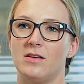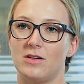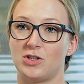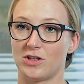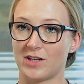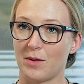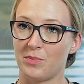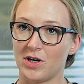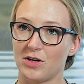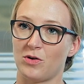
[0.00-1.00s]
the short time
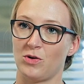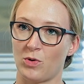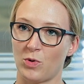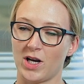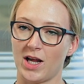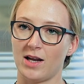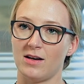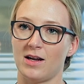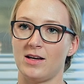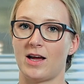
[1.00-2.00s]
period on the one
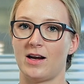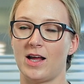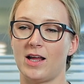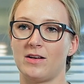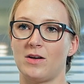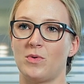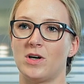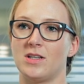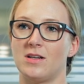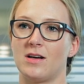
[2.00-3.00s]
hand, and the other hand, there were
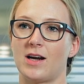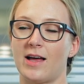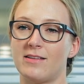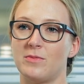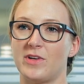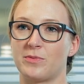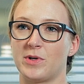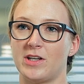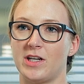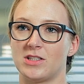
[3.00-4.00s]
the customs
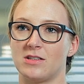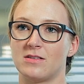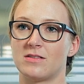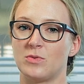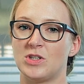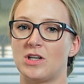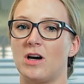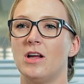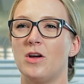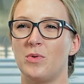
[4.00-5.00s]
expectations, which are
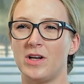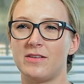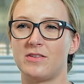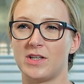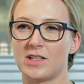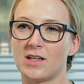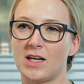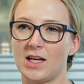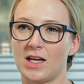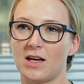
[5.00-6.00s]
really strict in
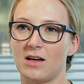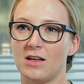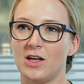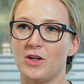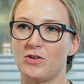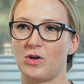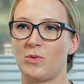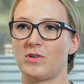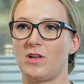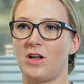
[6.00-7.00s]
Kenya. So there
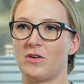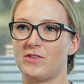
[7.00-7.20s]
was a lot of